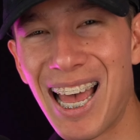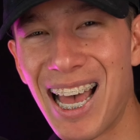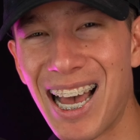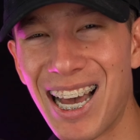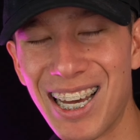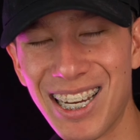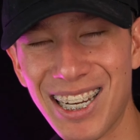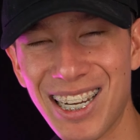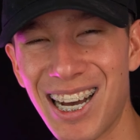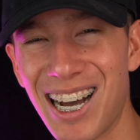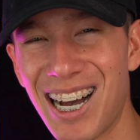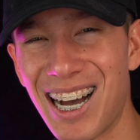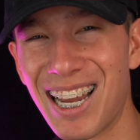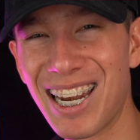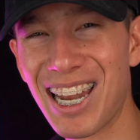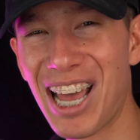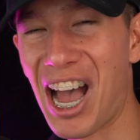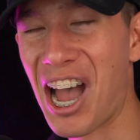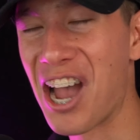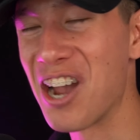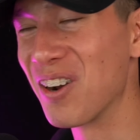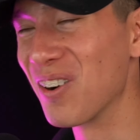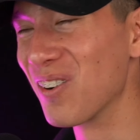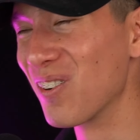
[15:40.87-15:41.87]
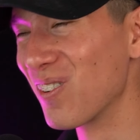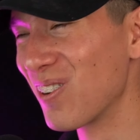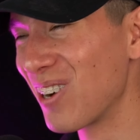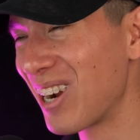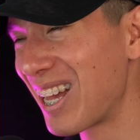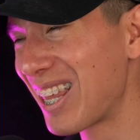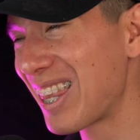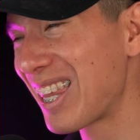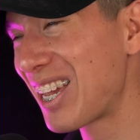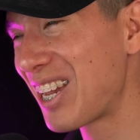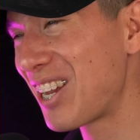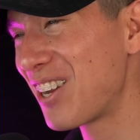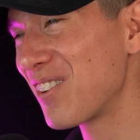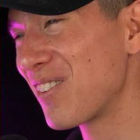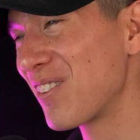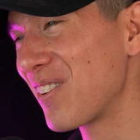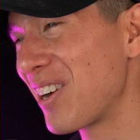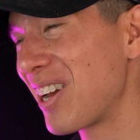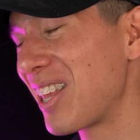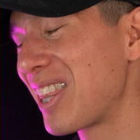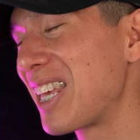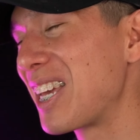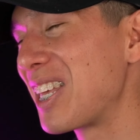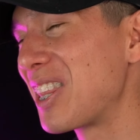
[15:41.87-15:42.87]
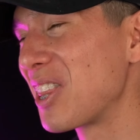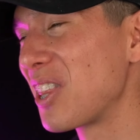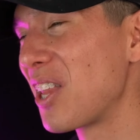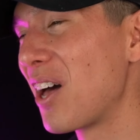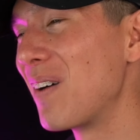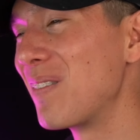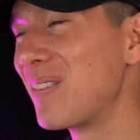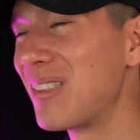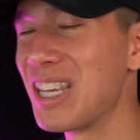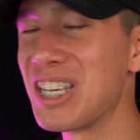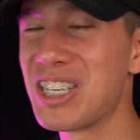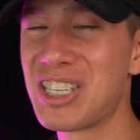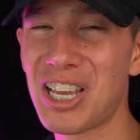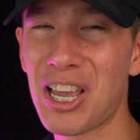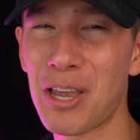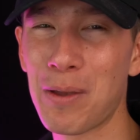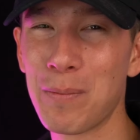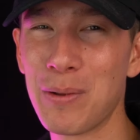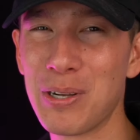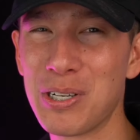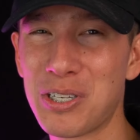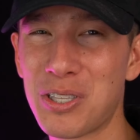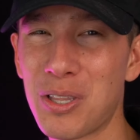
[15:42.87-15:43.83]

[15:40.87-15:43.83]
Hanan. I really love this image.